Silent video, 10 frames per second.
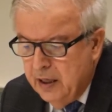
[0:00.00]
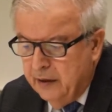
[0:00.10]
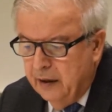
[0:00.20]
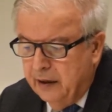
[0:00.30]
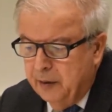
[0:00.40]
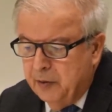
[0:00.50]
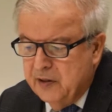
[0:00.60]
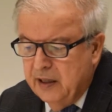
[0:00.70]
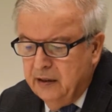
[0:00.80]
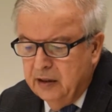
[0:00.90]
They are
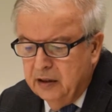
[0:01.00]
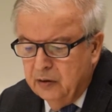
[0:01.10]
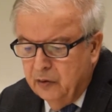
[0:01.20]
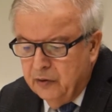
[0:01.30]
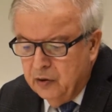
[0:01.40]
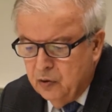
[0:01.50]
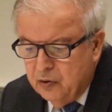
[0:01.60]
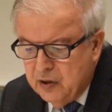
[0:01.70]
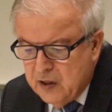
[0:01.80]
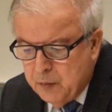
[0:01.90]
representatives of the
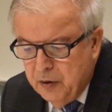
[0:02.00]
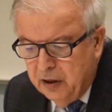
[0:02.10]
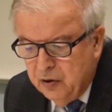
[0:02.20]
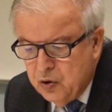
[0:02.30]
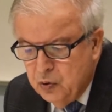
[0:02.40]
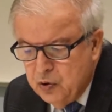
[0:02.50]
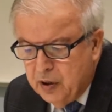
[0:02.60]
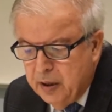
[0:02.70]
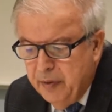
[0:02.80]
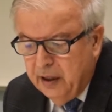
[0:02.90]
Georgian-speaking Jewish
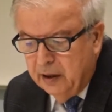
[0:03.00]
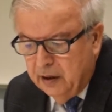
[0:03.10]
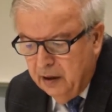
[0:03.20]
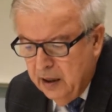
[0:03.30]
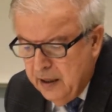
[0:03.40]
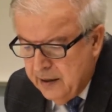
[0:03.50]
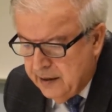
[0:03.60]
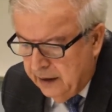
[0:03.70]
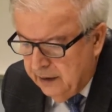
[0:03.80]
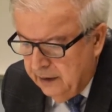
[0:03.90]
community
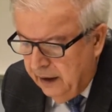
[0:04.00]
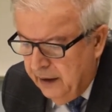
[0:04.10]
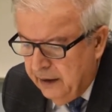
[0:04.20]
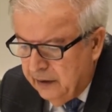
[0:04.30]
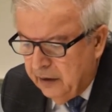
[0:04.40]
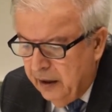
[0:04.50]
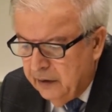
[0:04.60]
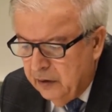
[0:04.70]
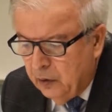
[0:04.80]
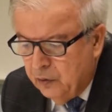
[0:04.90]
settled in the
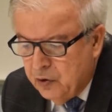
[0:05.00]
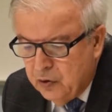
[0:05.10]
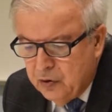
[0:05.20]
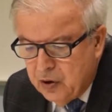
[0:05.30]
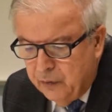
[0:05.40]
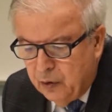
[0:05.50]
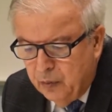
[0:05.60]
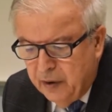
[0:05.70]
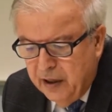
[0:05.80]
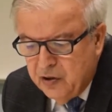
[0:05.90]
territory of Georgia from
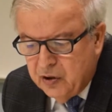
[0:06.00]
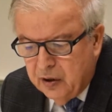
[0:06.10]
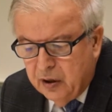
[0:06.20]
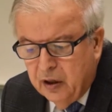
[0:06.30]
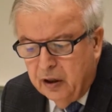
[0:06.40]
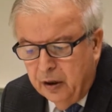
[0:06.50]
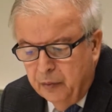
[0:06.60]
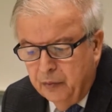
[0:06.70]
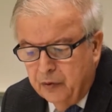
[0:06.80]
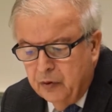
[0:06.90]
ancient
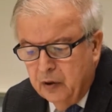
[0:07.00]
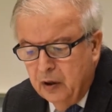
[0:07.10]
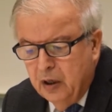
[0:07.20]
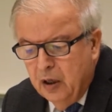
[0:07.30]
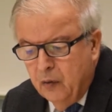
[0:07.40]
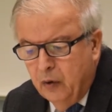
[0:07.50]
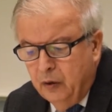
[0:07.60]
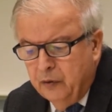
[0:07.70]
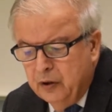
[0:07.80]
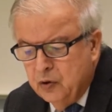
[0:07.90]
times. One
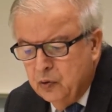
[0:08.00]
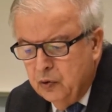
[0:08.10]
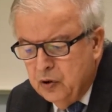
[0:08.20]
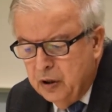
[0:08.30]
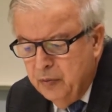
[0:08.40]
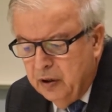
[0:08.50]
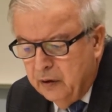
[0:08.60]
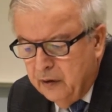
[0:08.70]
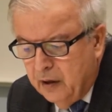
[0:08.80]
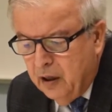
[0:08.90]
of the Jewish
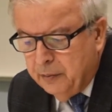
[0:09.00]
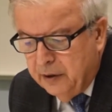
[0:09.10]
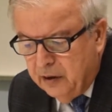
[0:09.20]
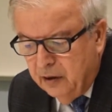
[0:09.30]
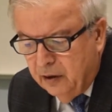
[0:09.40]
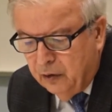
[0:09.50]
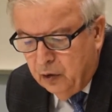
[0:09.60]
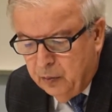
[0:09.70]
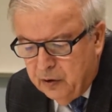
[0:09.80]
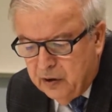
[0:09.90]
communities operating in
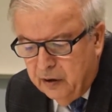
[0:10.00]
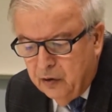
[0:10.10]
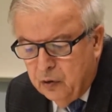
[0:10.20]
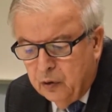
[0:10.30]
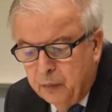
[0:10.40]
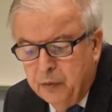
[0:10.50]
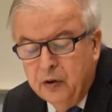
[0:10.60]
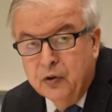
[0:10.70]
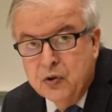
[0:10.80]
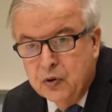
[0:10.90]
Azerbaijan is
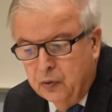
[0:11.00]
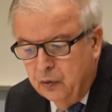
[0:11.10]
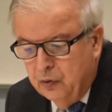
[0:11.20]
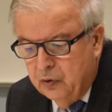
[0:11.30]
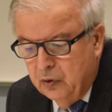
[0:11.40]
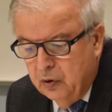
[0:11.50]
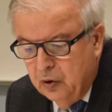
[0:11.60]
European Jews.